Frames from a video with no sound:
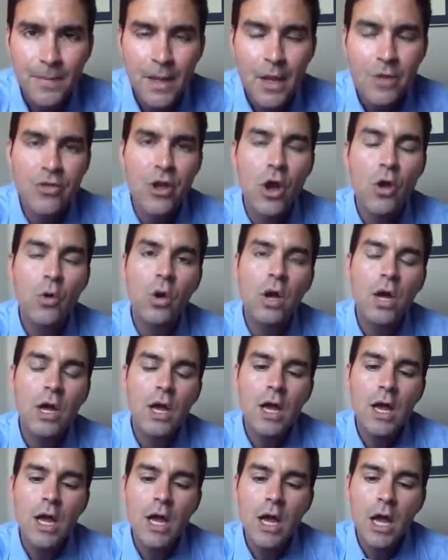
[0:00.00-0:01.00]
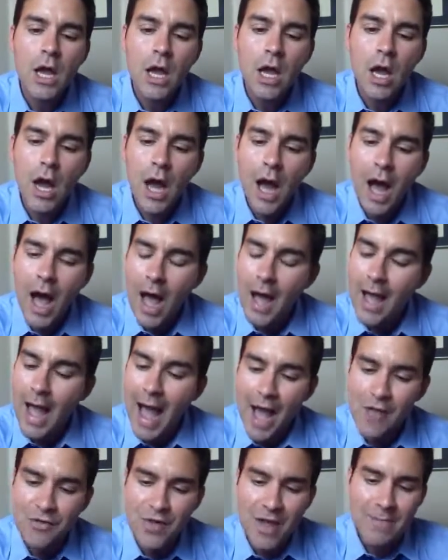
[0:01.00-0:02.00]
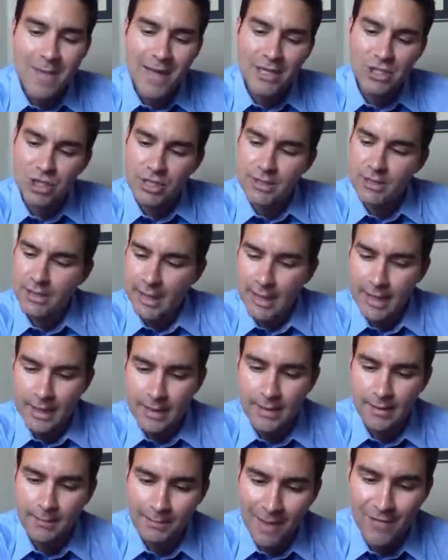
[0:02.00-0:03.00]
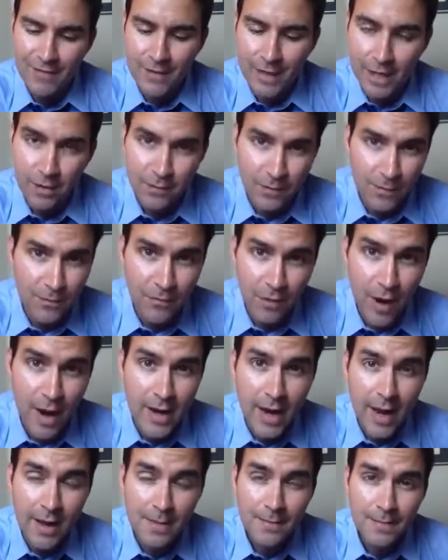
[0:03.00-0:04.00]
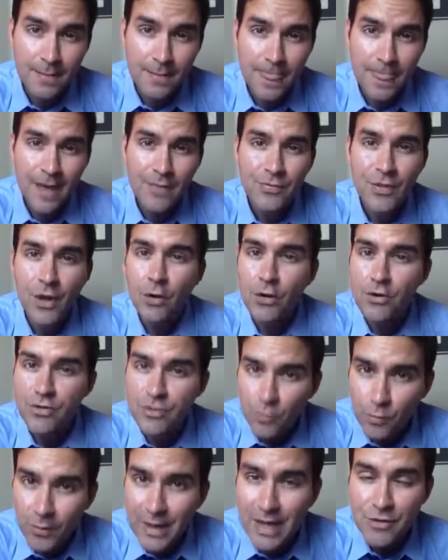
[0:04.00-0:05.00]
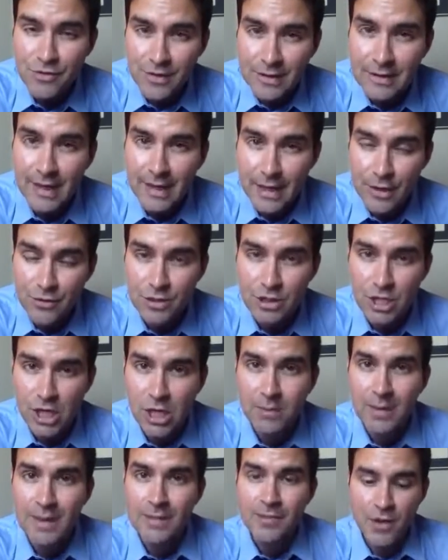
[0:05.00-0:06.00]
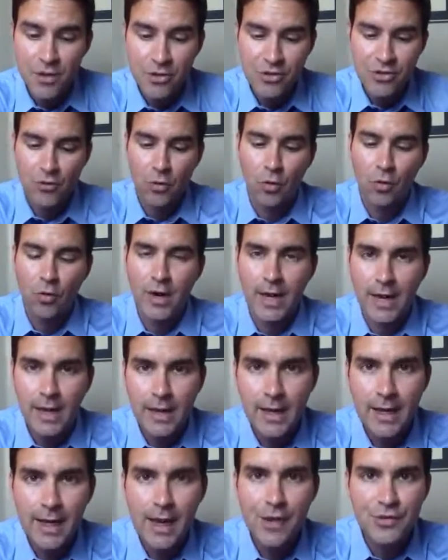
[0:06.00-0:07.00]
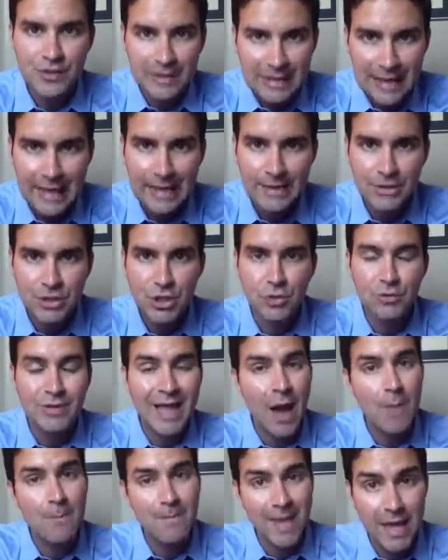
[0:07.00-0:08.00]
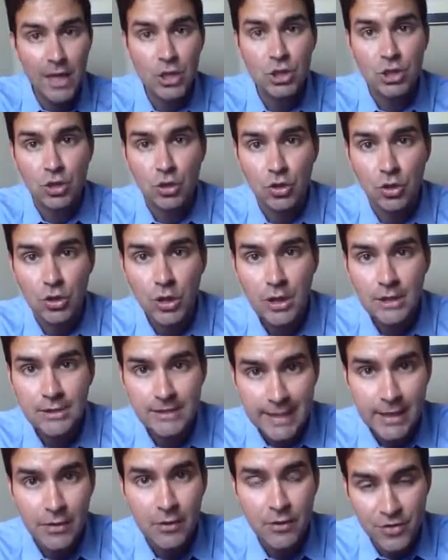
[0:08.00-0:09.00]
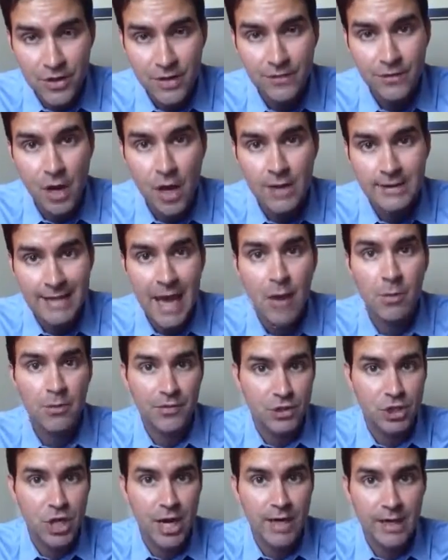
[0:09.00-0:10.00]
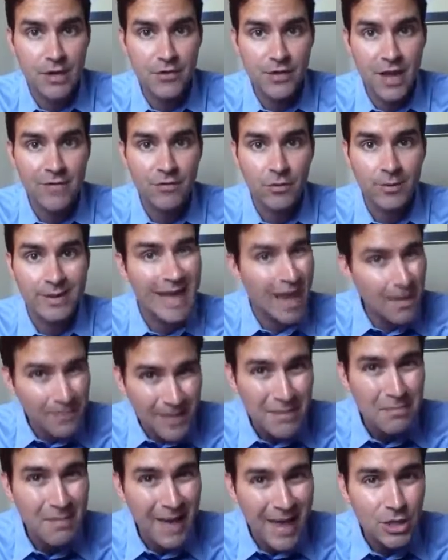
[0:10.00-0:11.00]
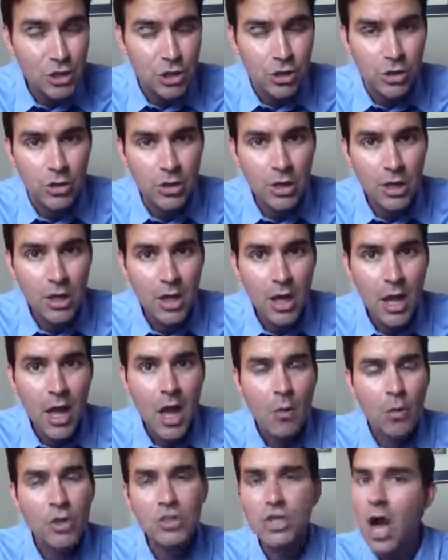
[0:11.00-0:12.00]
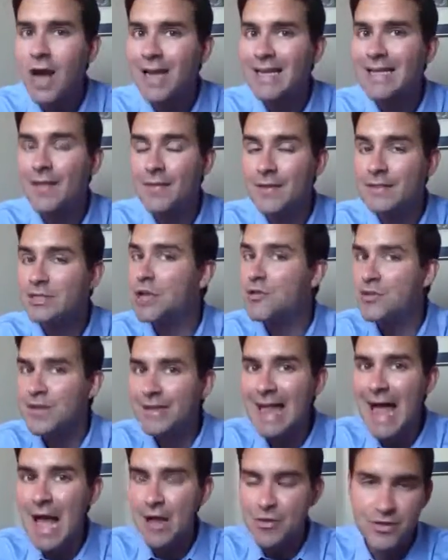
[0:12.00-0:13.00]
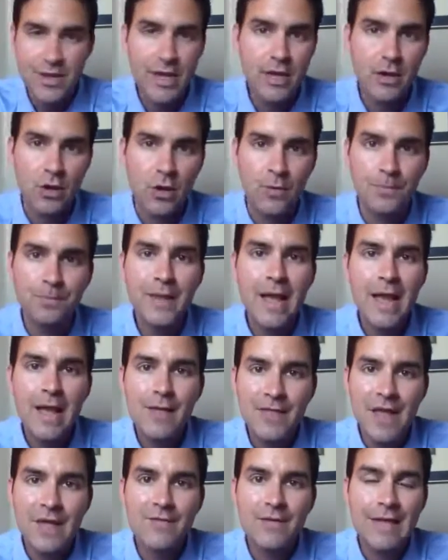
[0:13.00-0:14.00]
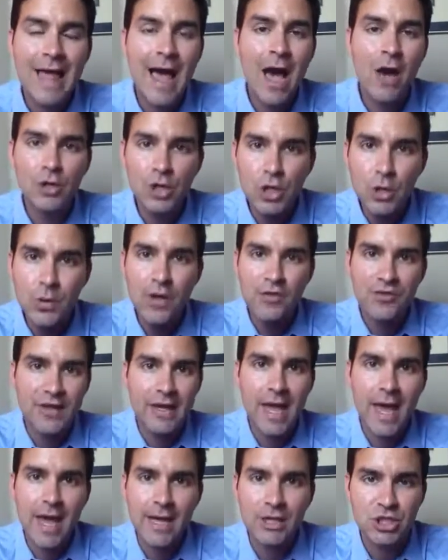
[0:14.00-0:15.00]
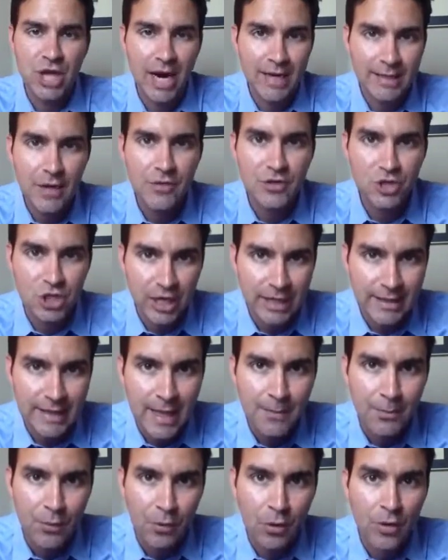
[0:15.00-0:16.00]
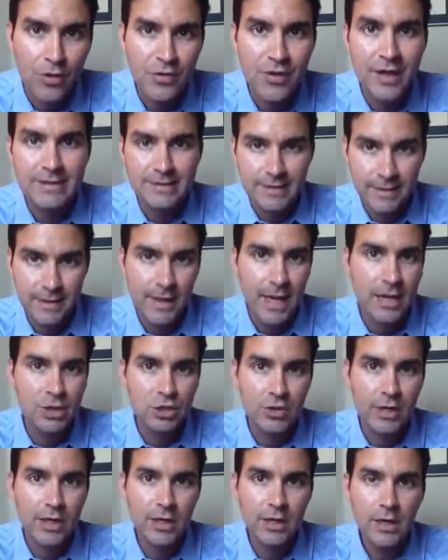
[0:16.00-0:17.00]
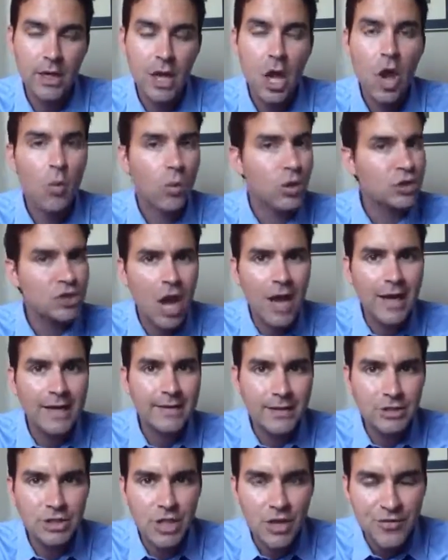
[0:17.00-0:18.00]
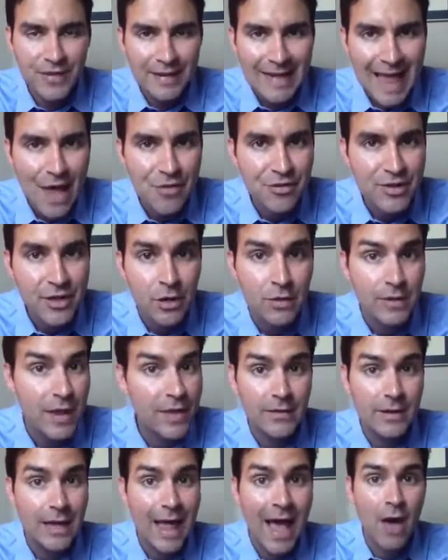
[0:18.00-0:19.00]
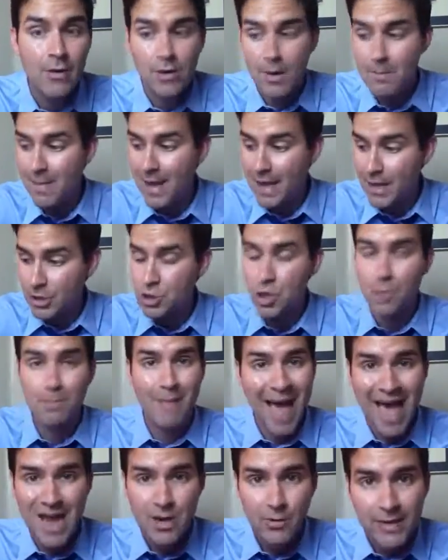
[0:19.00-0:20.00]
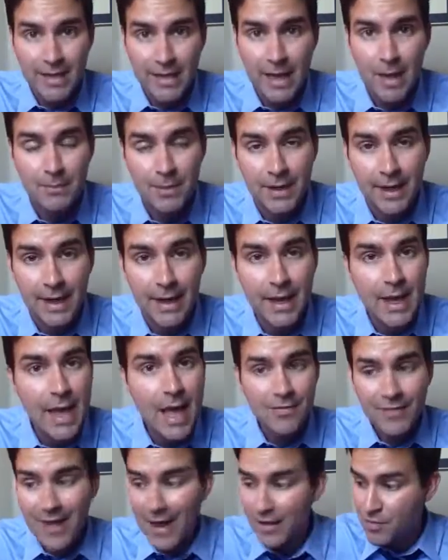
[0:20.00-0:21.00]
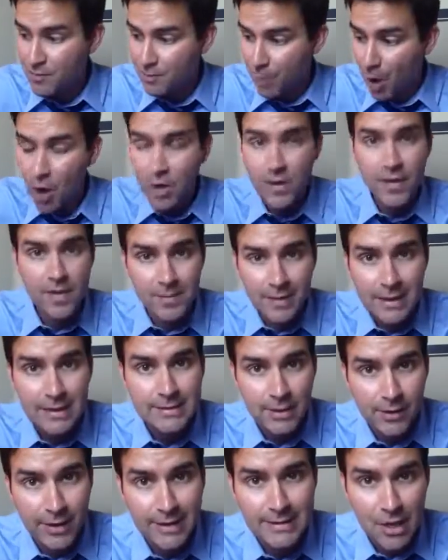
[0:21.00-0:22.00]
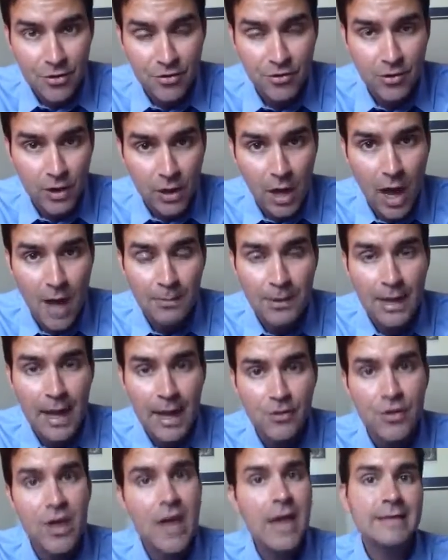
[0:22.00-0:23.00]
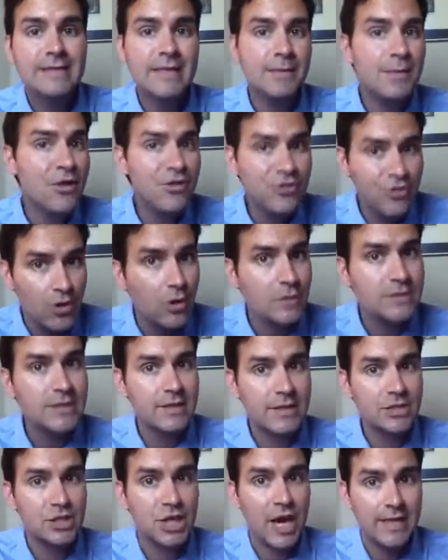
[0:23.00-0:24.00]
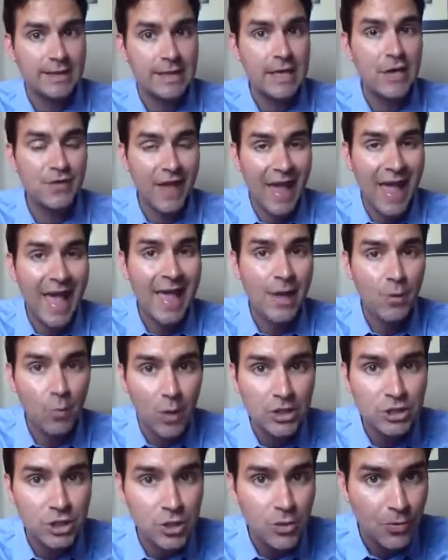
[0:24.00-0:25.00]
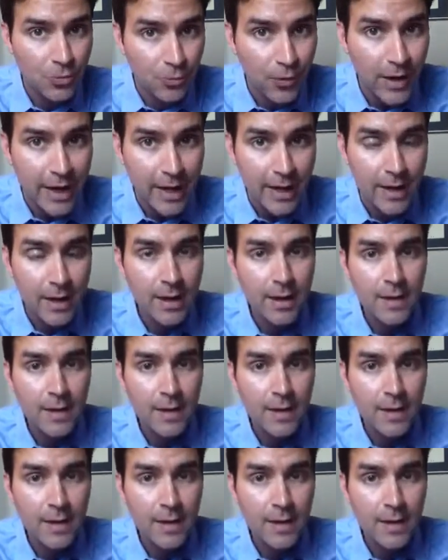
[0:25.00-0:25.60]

So, as I mentioned in my video from Friday, there is a reason, ladies and gentlemen, this story is linked to now major deals that have gone down with the Chinese government. And I mean major. We're talking in just the last year, they've allowed USDA Chinese chicken imports into the country. We're talking in just the last year, they've allowed a major battery company that's part of the military-industrial complex to be sold to the Chinese, A123.